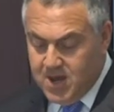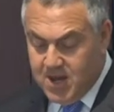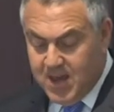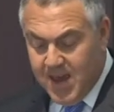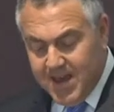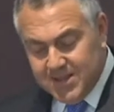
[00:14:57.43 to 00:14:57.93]

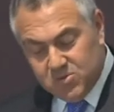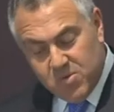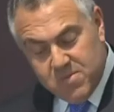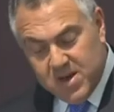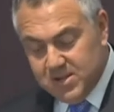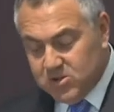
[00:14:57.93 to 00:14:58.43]
In Cairns,
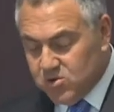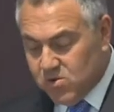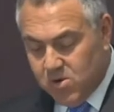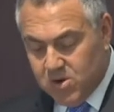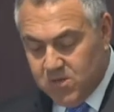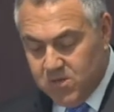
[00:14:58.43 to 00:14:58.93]
we made a
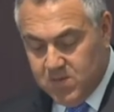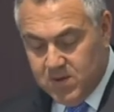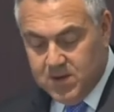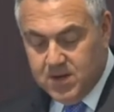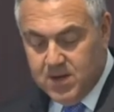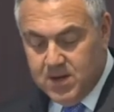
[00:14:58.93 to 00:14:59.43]
strong
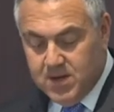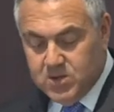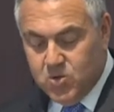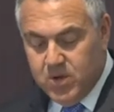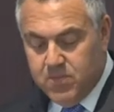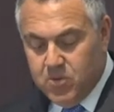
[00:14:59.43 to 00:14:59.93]
commitment
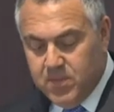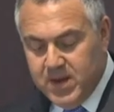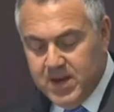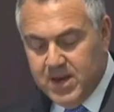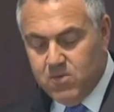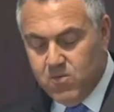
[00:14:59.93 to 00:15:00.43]
to
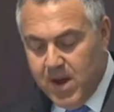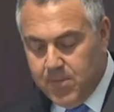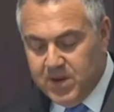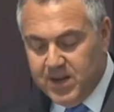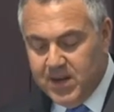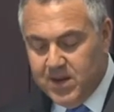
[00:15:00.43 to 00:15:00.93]
implementing it
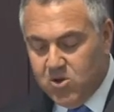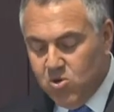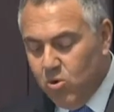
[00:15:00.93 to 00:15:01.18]
rapidly and